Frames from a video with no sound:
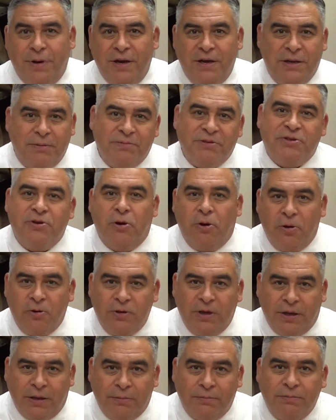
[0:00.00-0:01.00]
my name is Karl
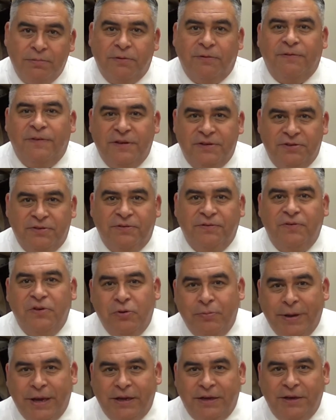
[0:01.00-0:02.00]
Kemm, Professor of
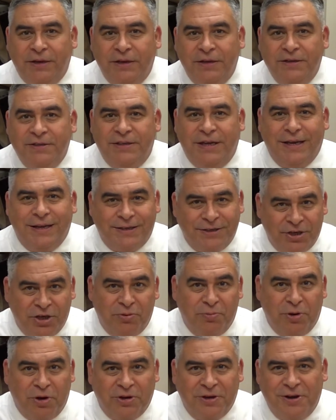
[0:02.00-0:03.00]
Humanities at
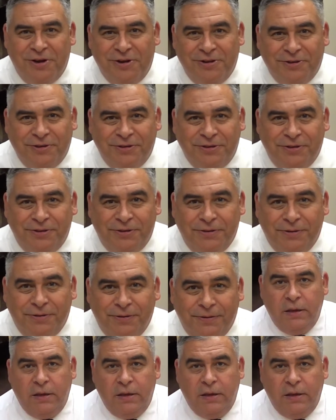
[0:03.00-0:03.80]
Del Mar College.